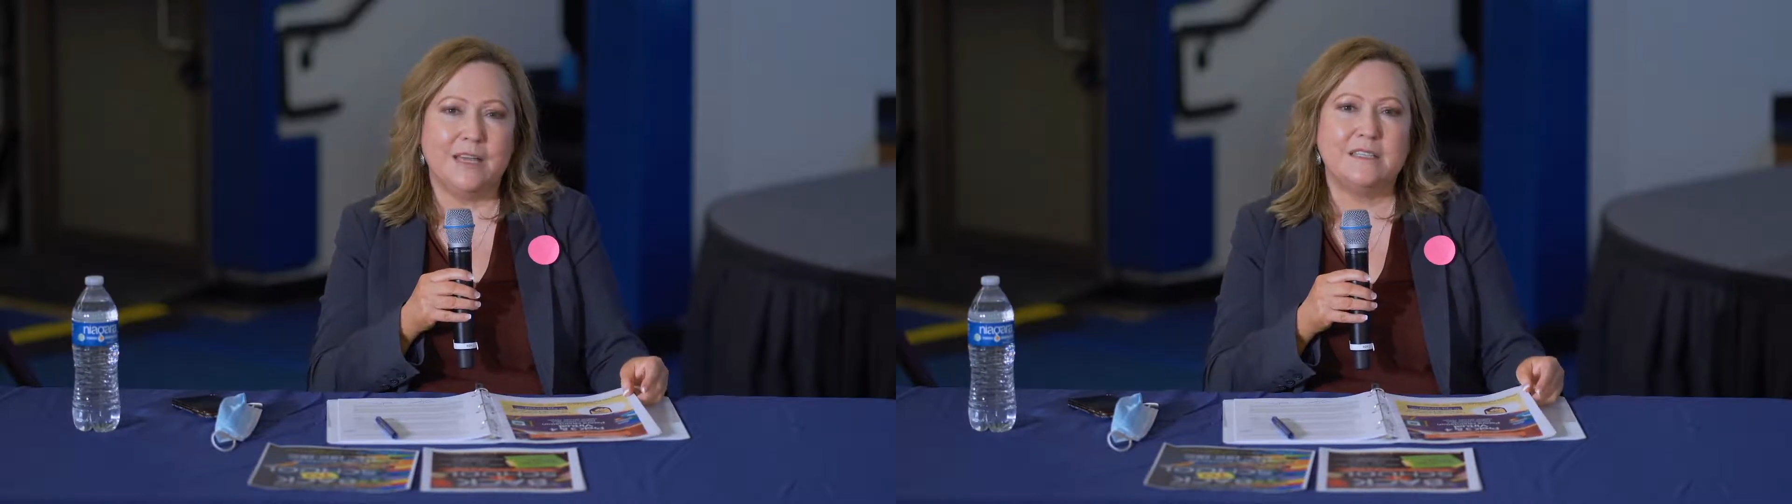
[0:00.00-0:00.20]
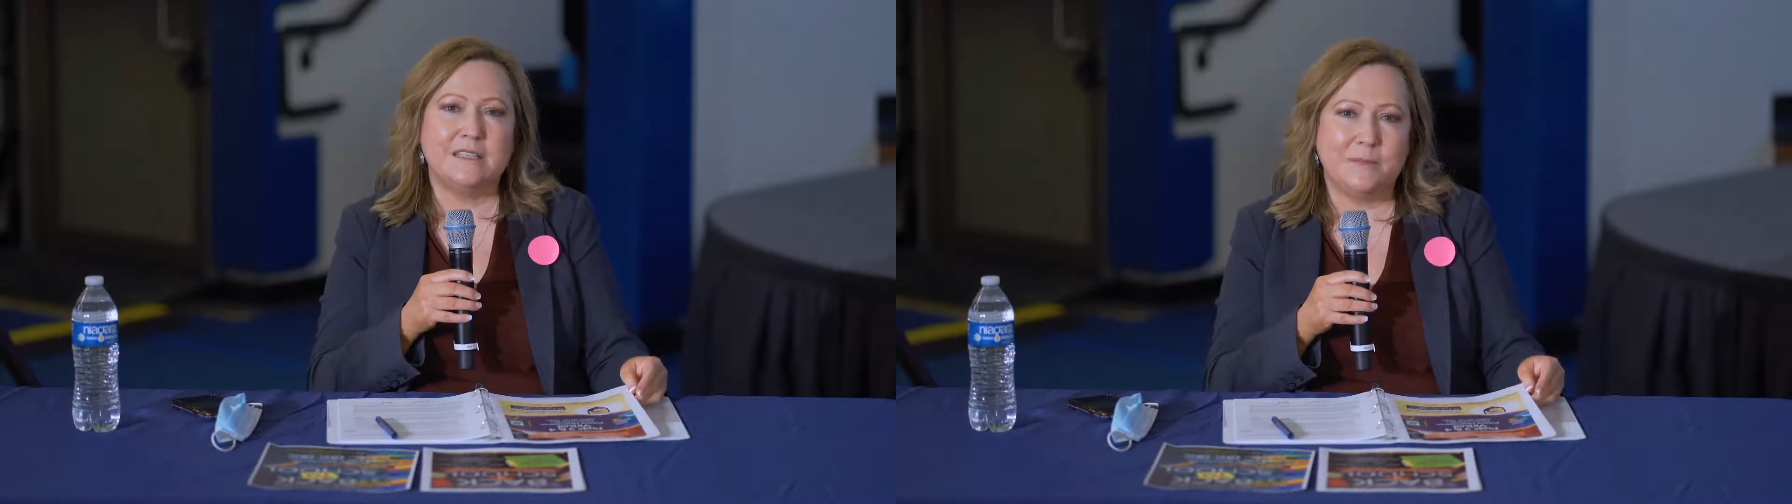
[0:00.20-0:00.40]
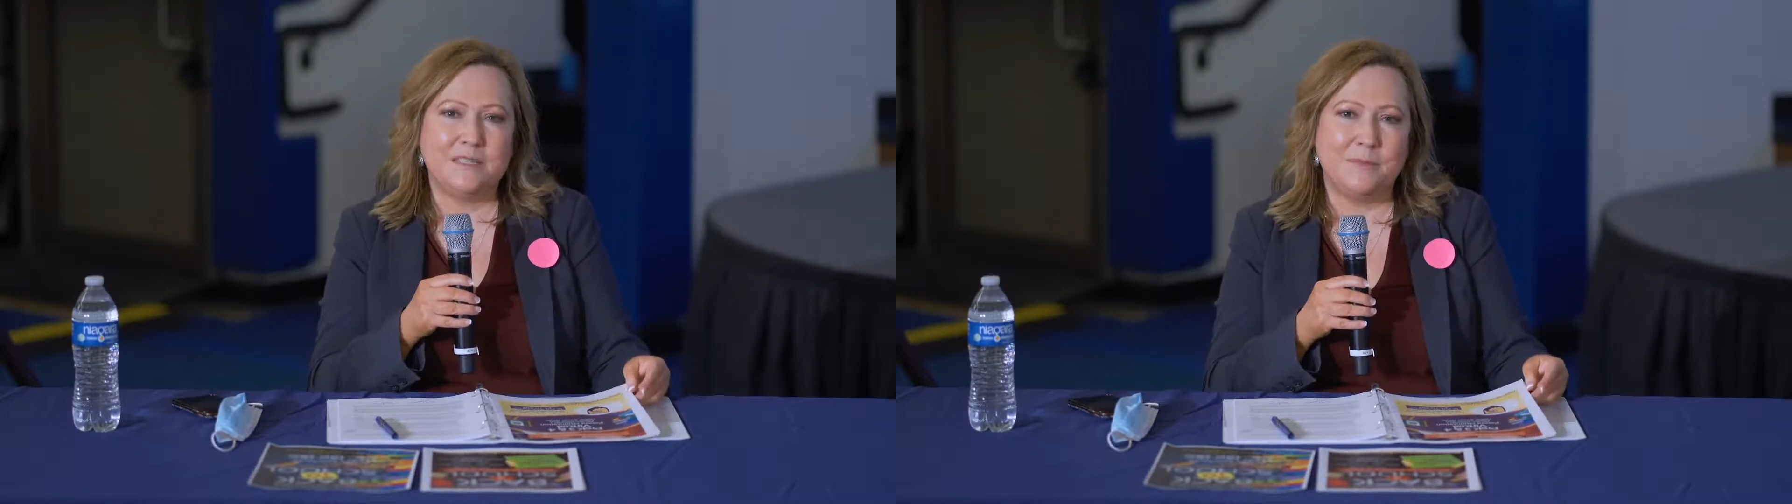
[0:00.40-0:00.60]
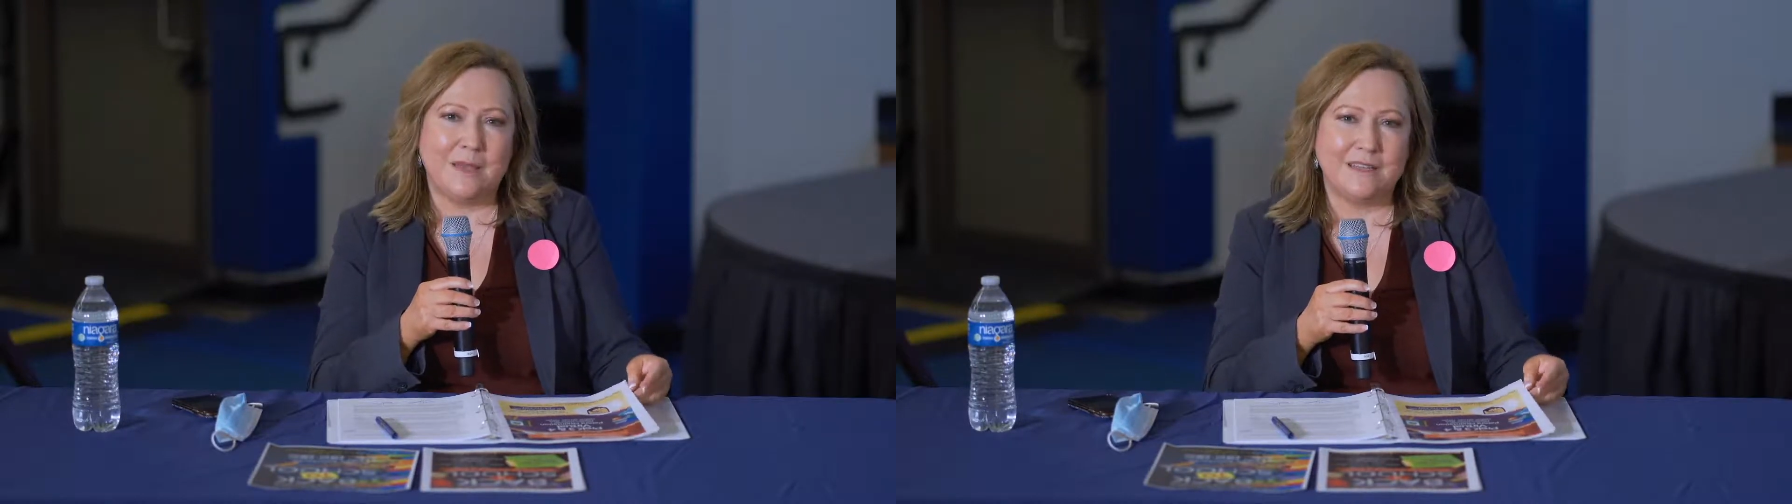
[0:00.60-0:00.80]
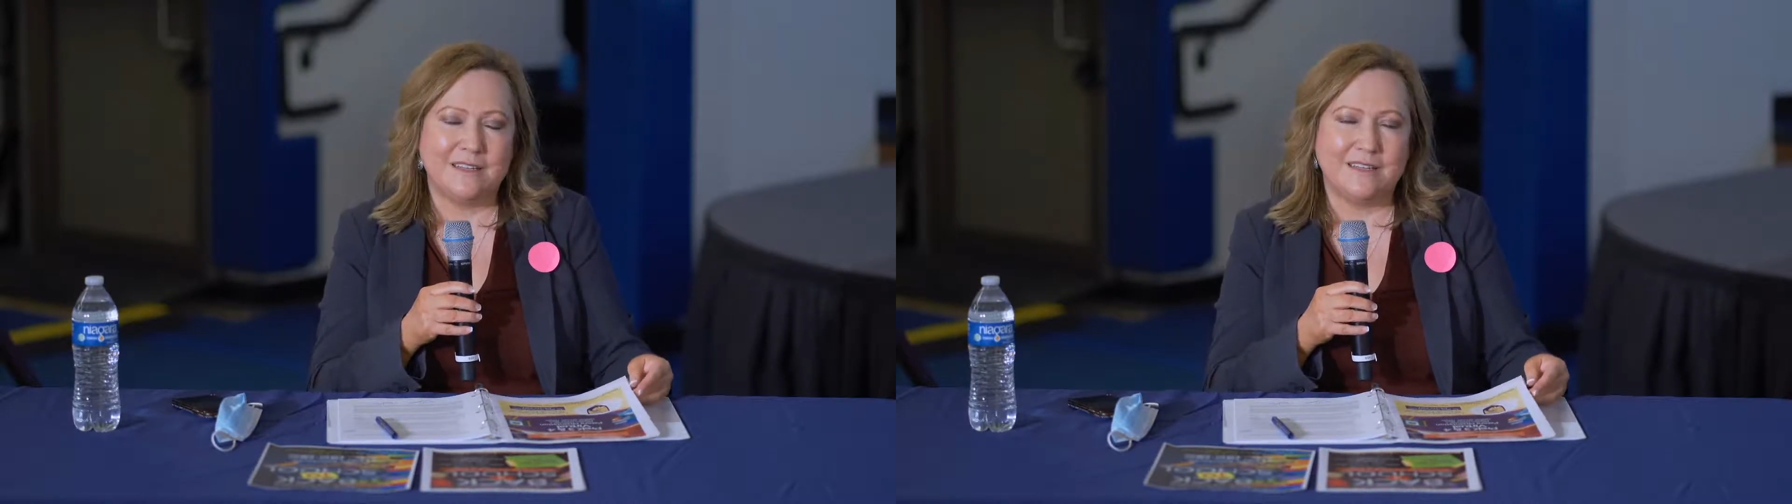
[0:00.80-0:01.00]
and some
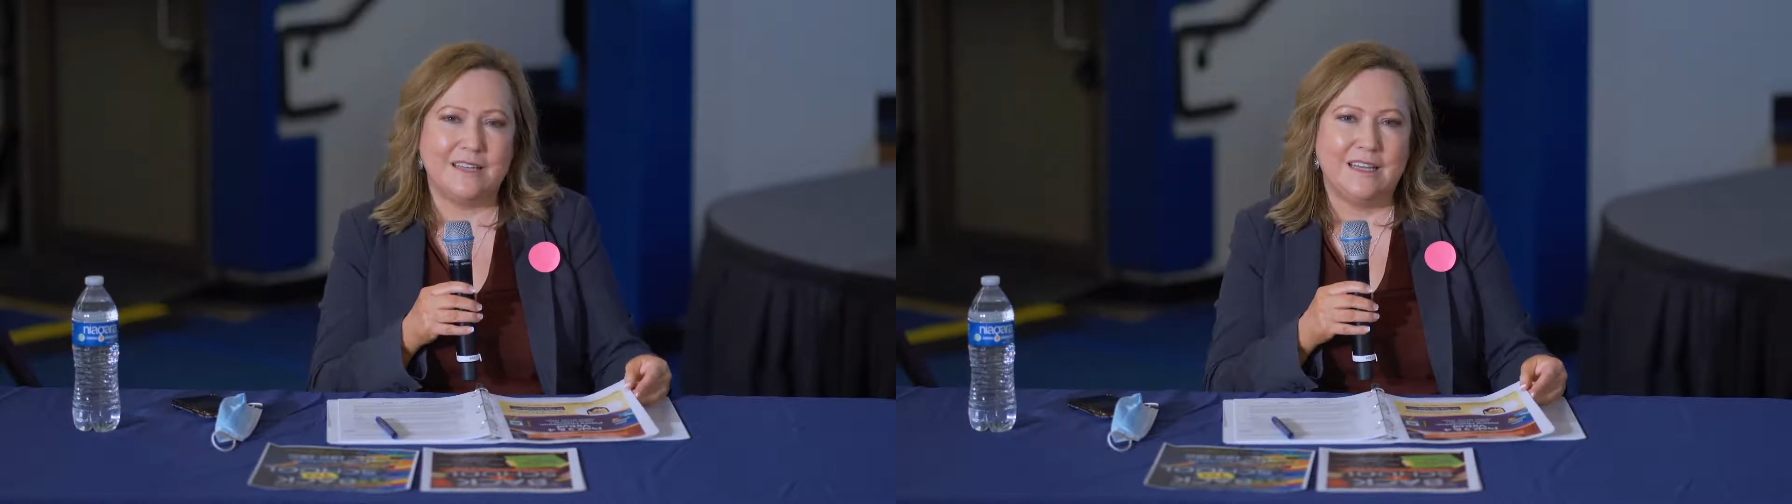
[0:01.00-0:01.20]
independent.